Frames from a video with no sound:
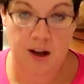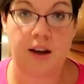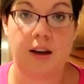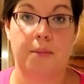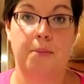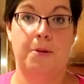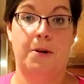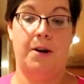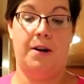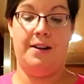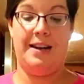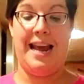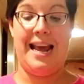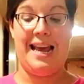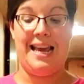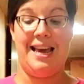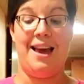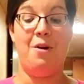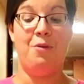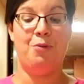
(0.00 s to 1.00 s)
I brought
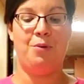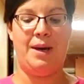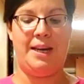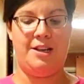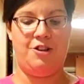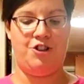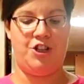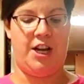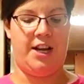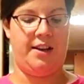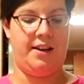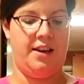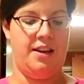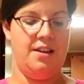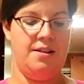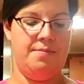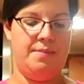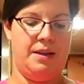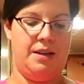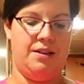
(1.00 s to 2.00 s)
a rain
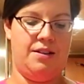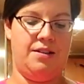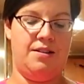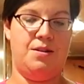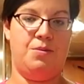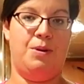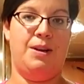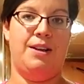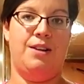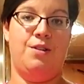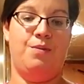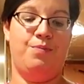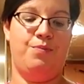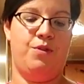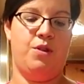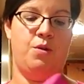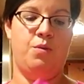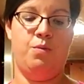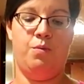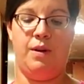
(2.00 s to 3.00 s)
jacket because, well,
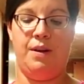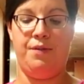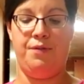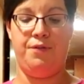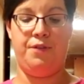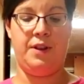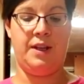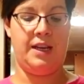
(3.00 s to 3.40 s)
we're